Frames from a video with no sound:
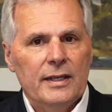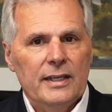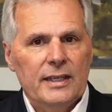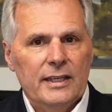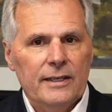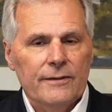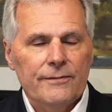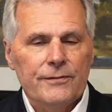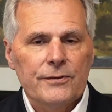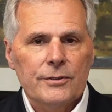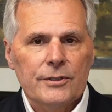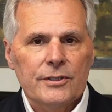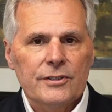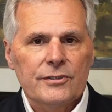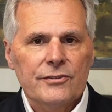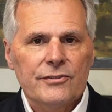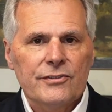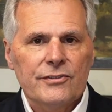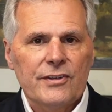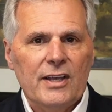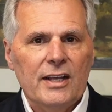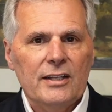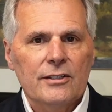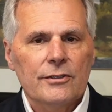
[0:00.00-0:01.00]
If you're a
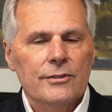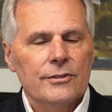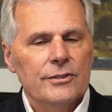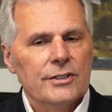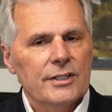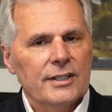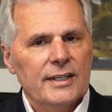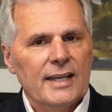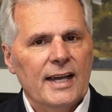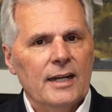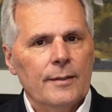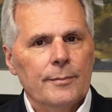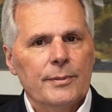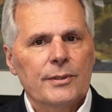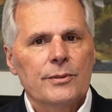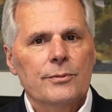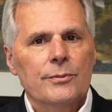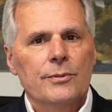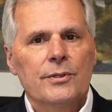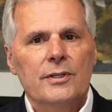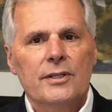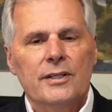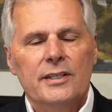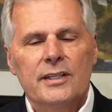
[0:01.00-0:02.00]
seller, you got to be
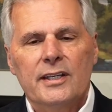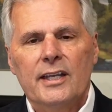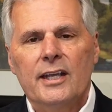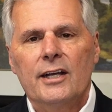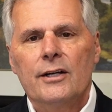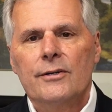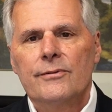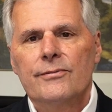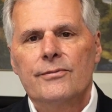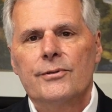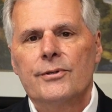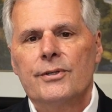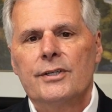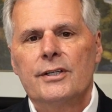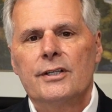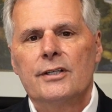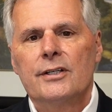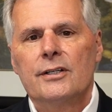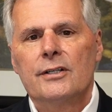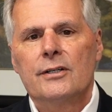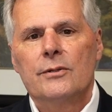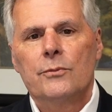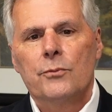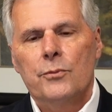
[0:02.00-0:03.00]
really careful
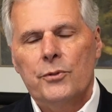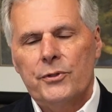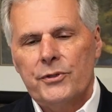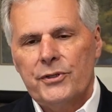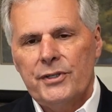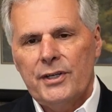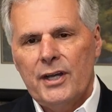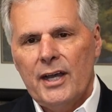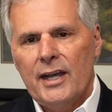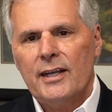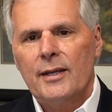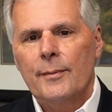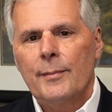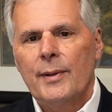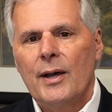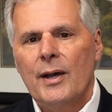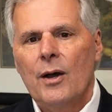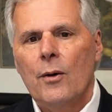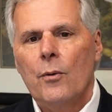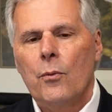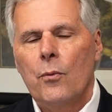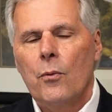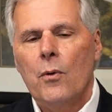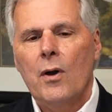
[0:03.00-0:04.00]
here, and we'll talk
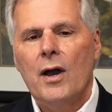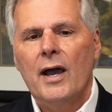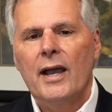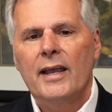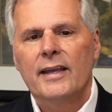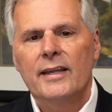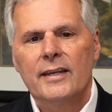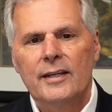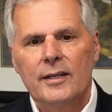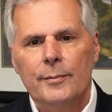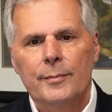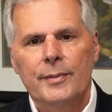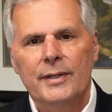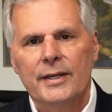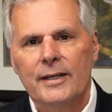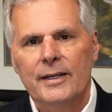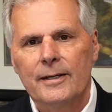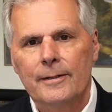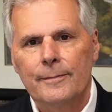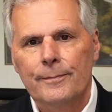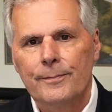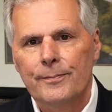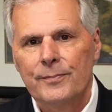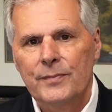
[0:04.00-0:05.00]
about why in a
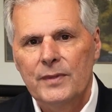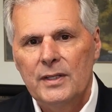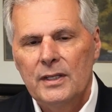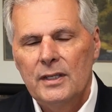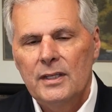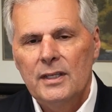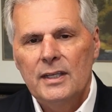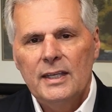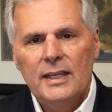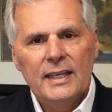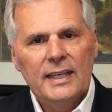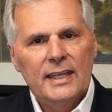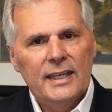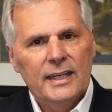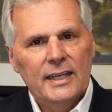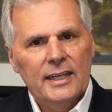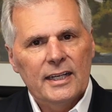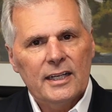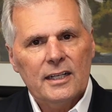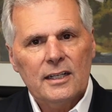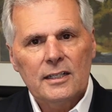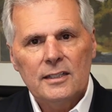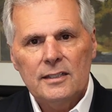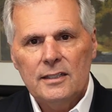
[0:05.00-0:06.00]
bit. In
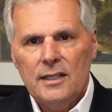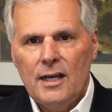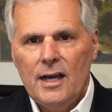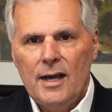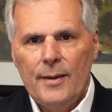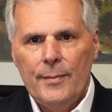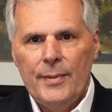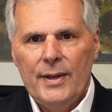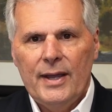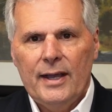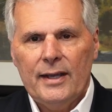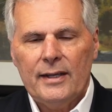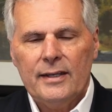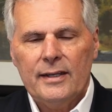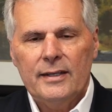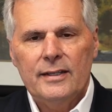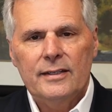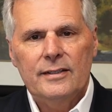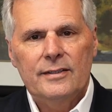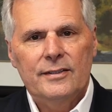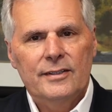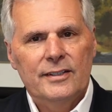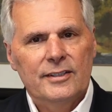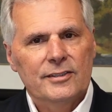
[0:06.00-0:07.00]
a
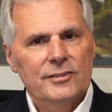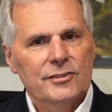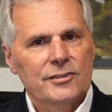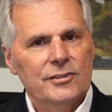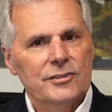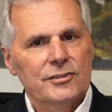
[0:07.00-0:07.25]
clawback, this